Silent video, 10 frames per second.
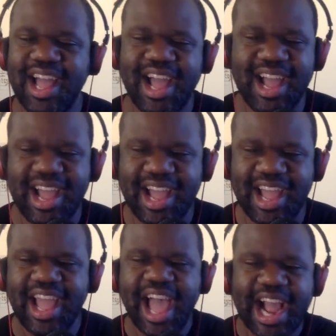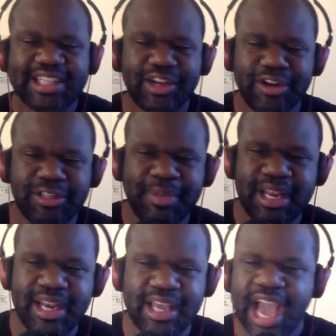I, I got the urge to be
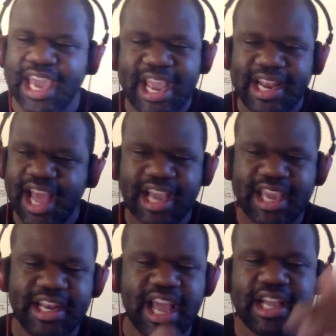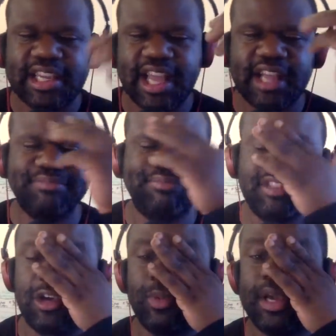a nigga. I can't. I can't. I, I
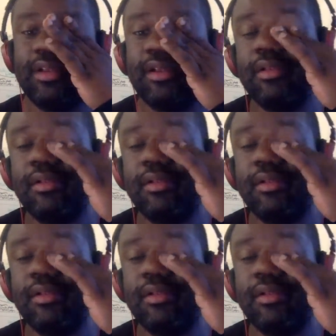you know what?